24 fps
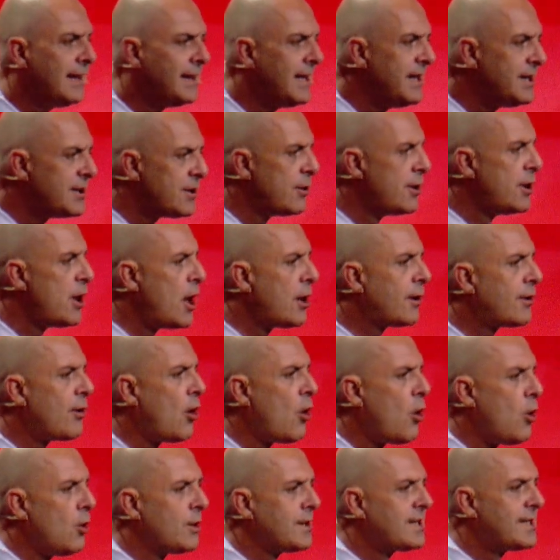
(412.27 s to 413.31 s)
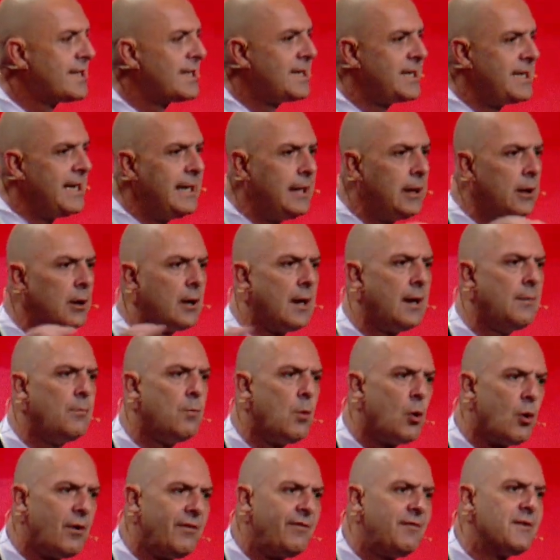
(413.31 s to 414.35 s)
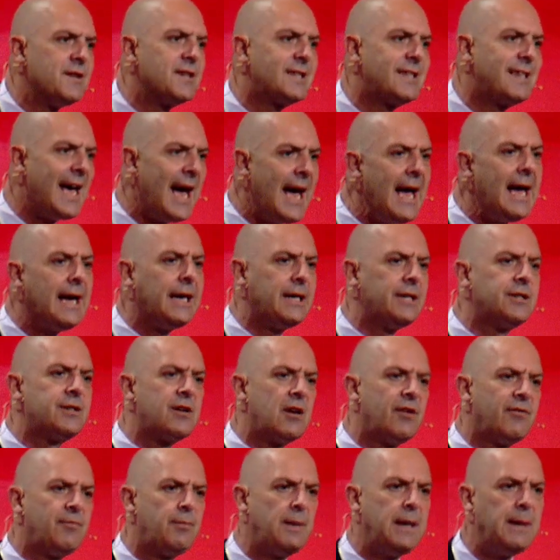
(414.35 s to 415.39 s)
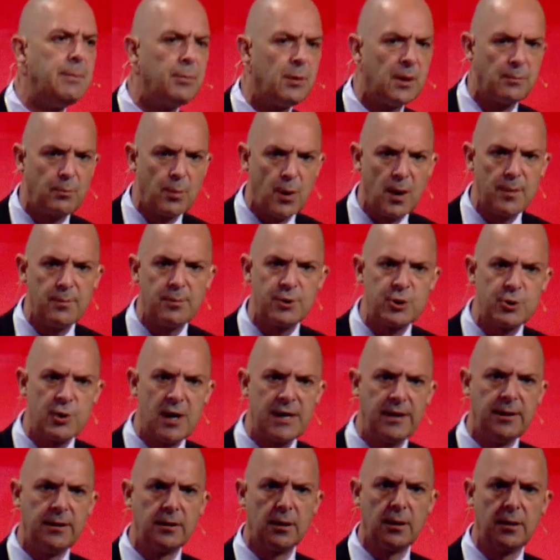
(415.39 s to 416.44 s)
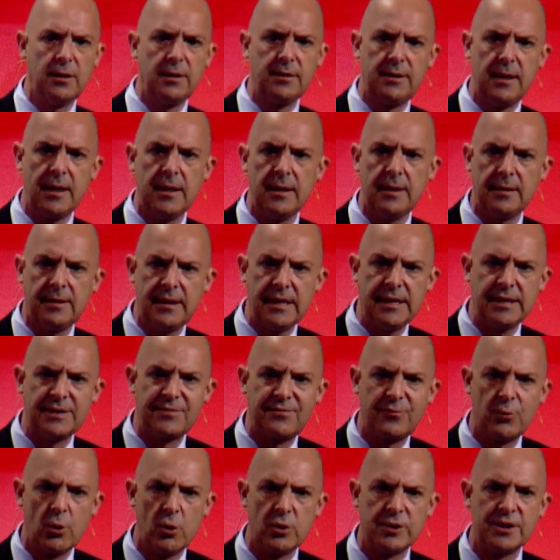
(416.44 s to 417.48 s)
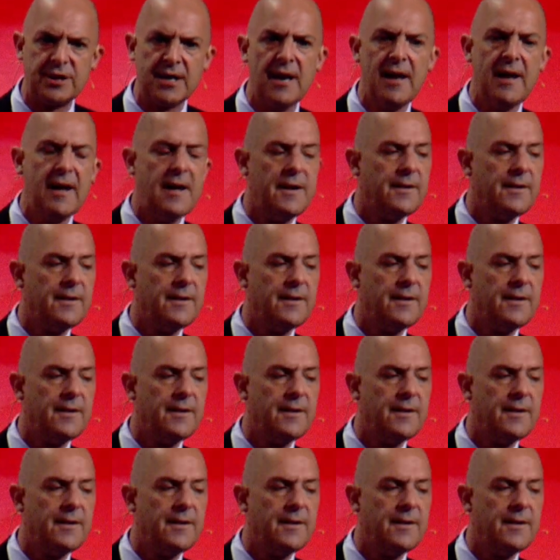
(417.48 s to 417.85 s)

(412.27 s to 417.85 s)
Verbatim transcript: These are not all single amorphous gangs of people perpetrating their, the, these frauds.